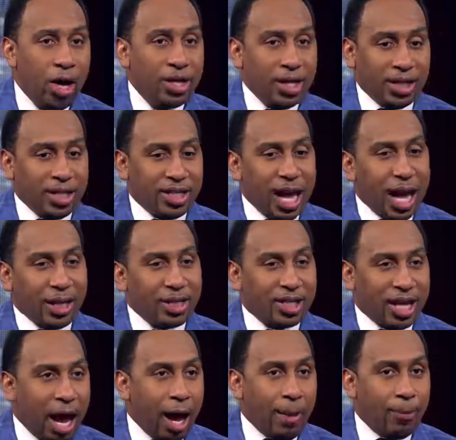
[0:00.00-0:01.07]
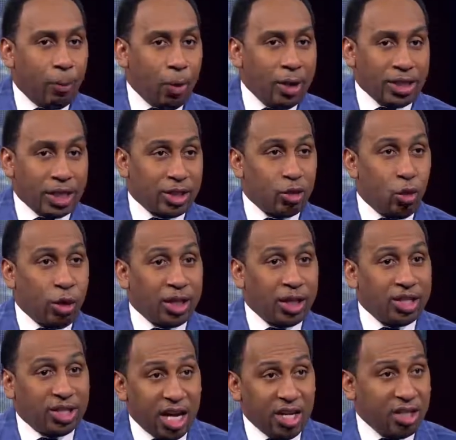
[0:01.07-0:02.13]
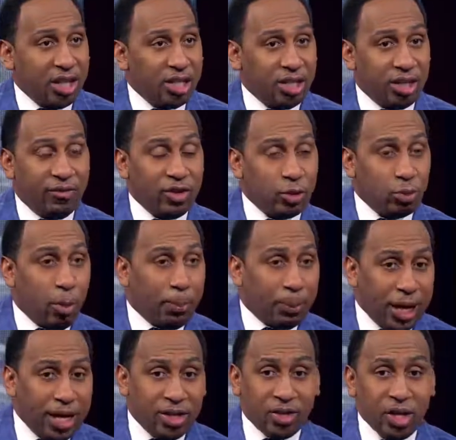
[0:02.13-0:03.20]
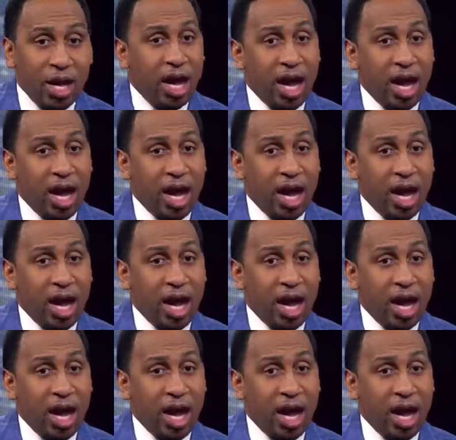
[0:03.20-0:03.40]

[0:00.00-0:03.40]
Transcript: that the Dallas Cowboys as an organization, as individual players,